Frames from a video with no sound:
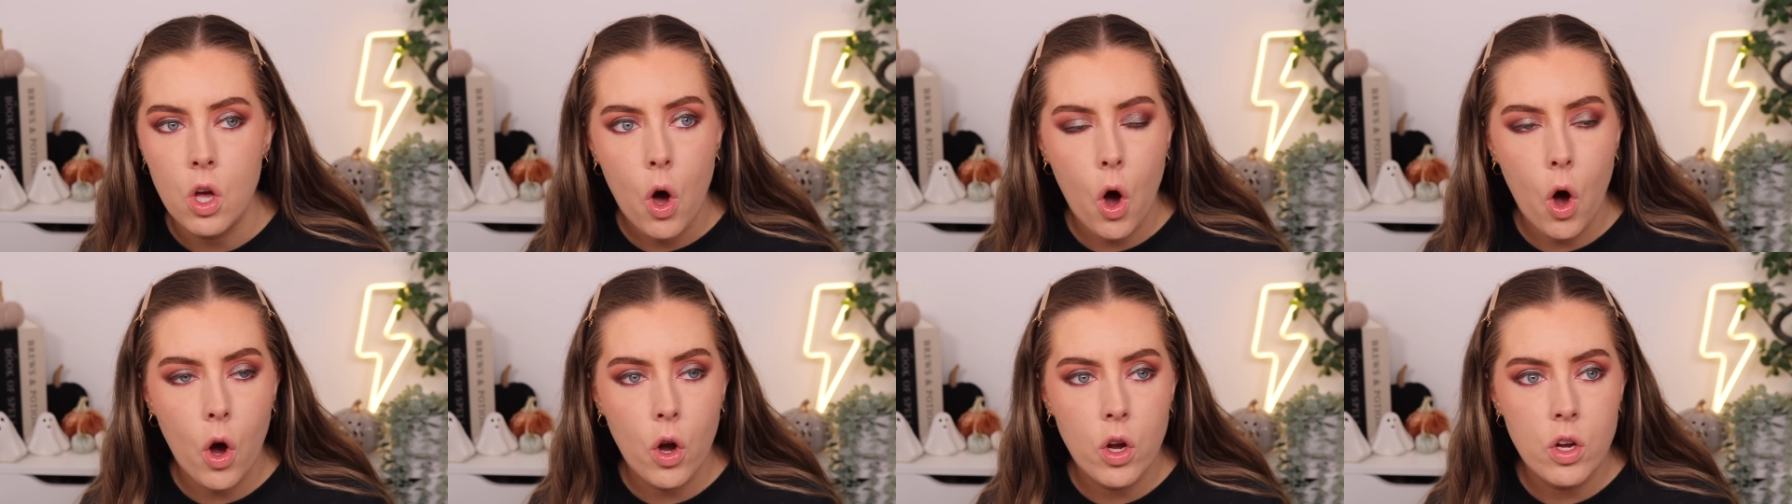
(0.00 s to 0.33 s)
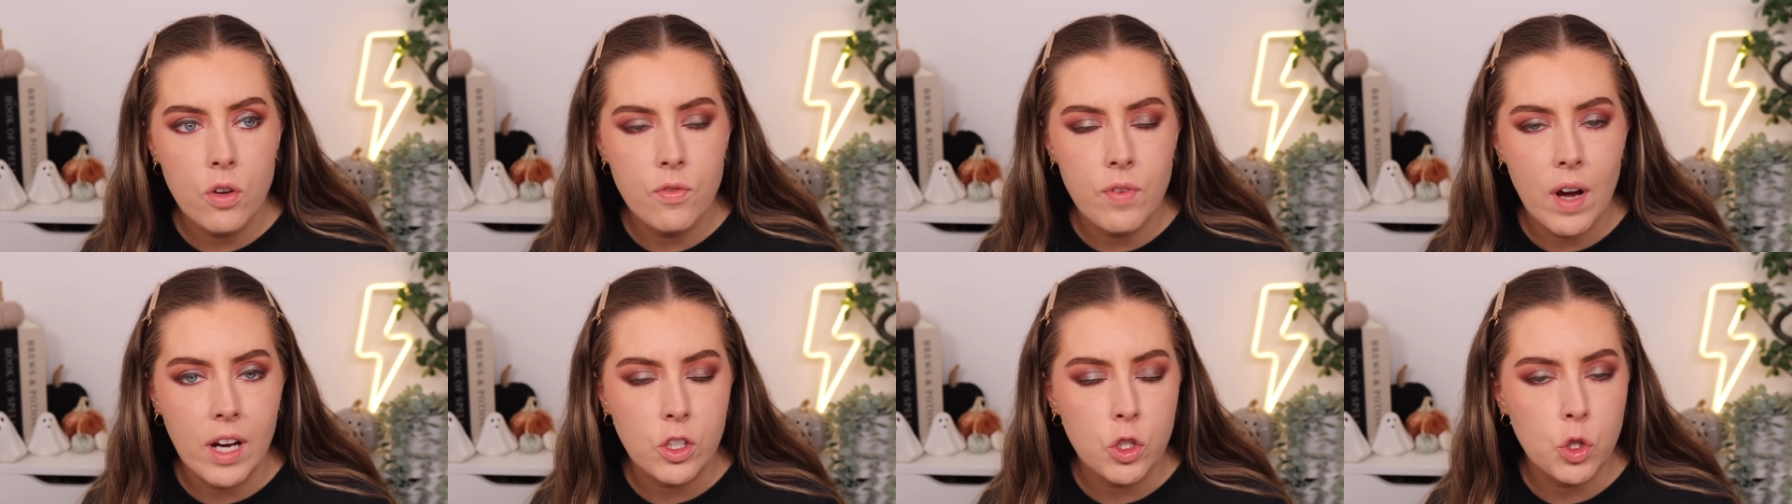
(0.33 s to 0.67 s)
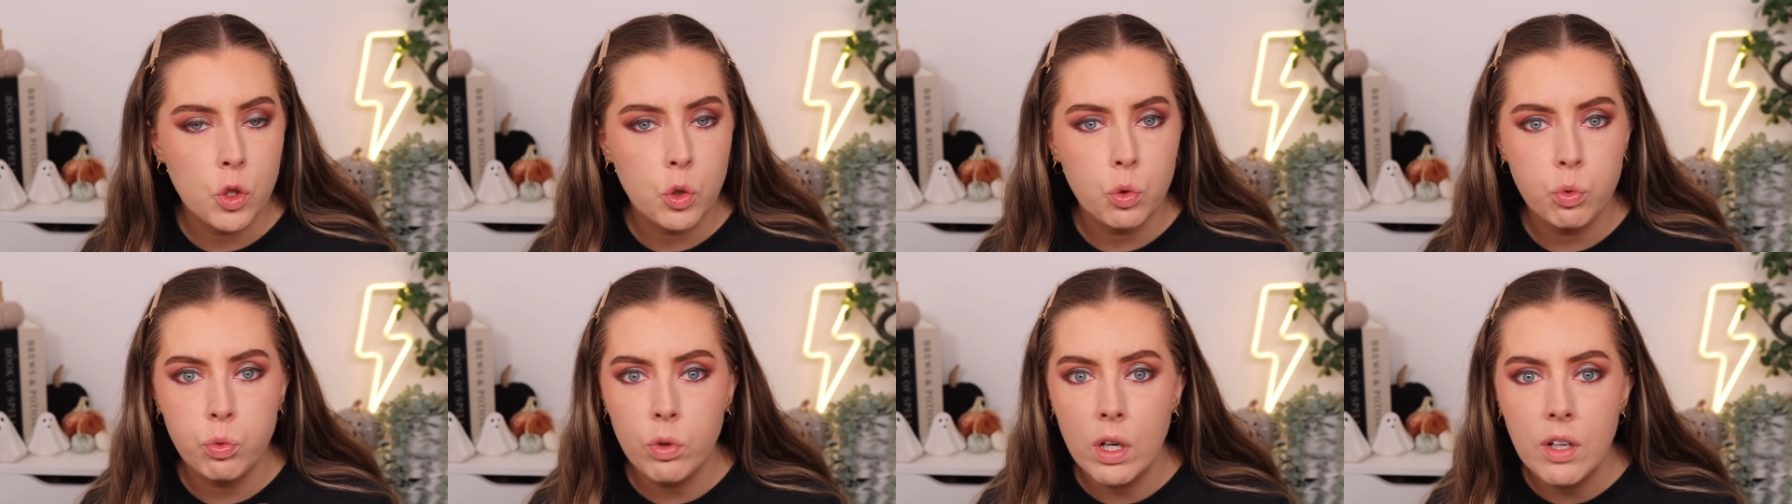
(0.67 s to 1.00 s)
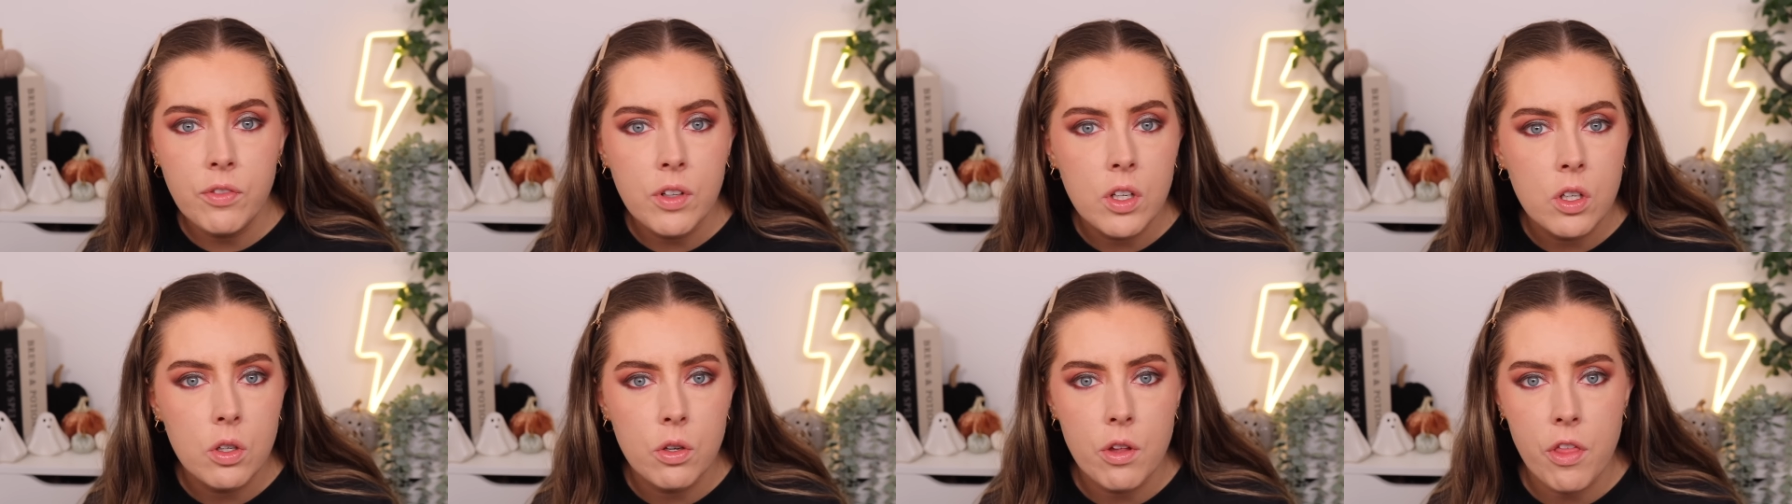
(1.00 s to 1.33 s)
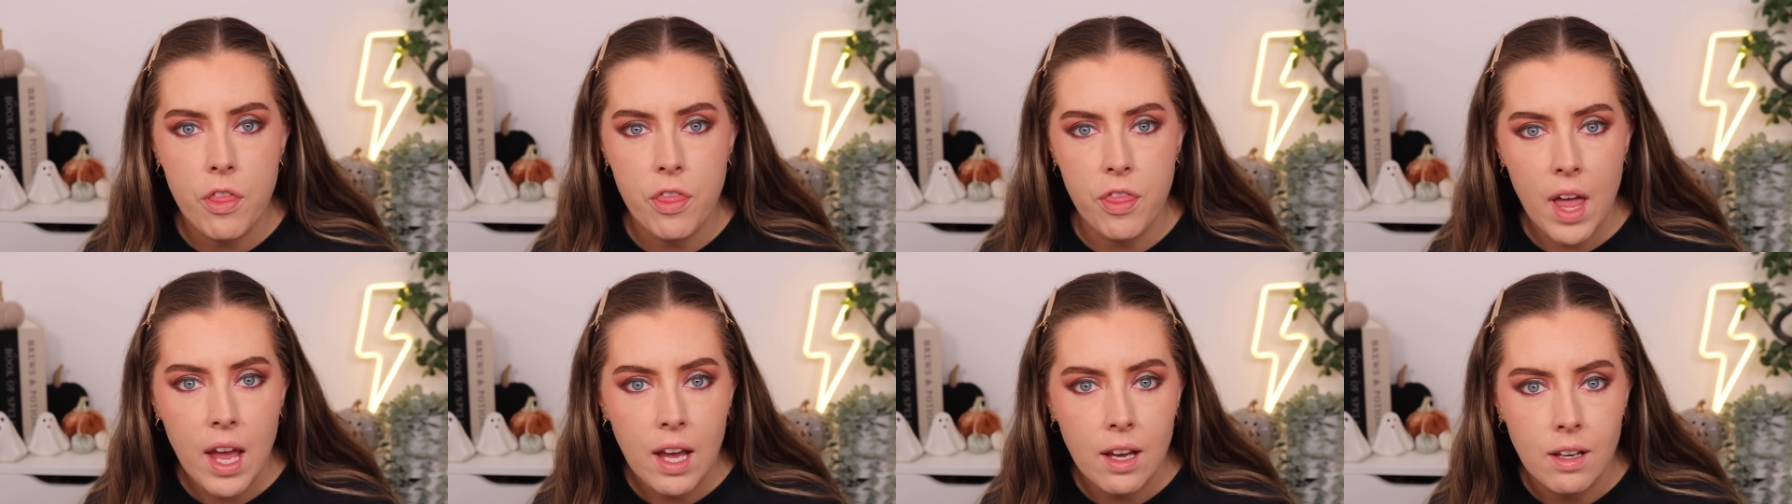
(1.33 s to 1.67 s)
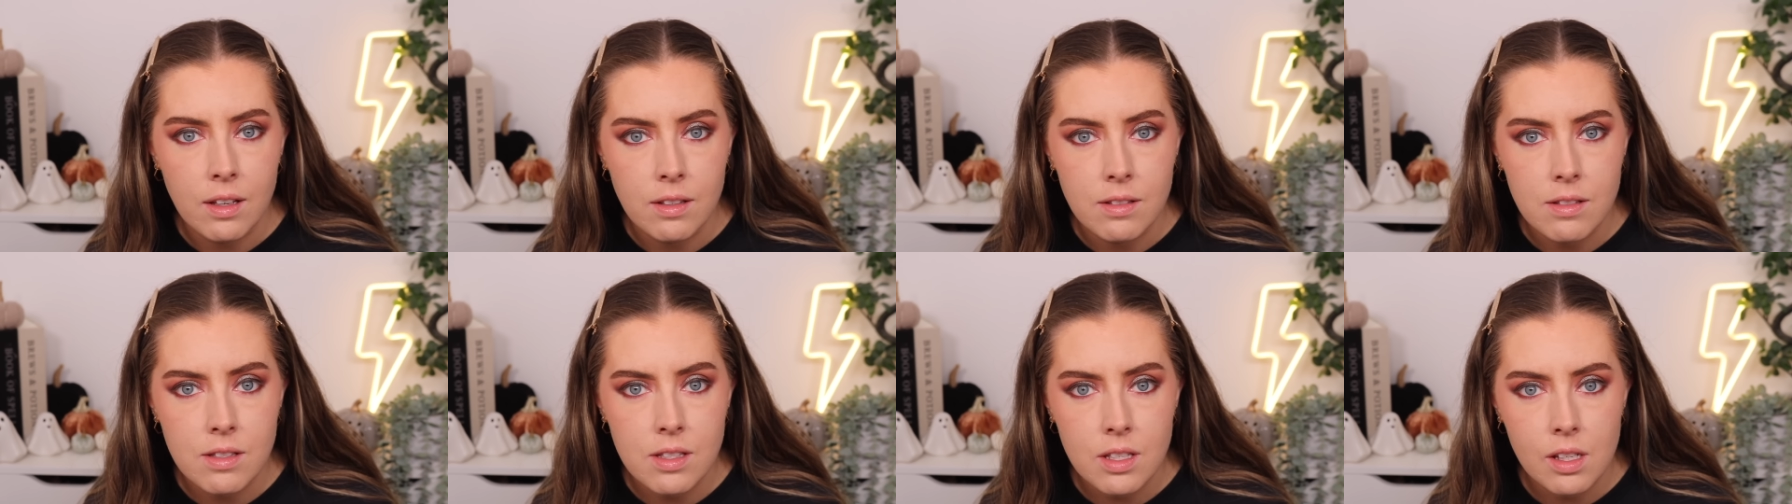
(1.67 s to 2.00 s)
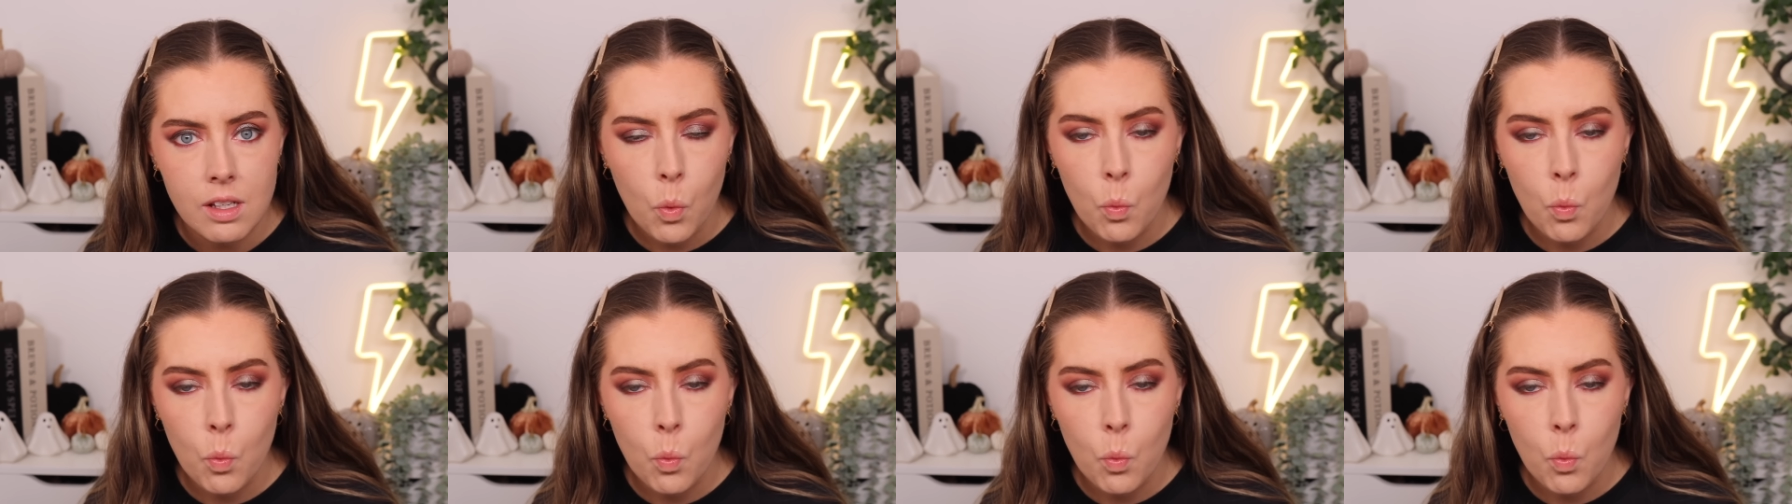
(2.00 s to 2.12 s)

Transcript: over trivial things?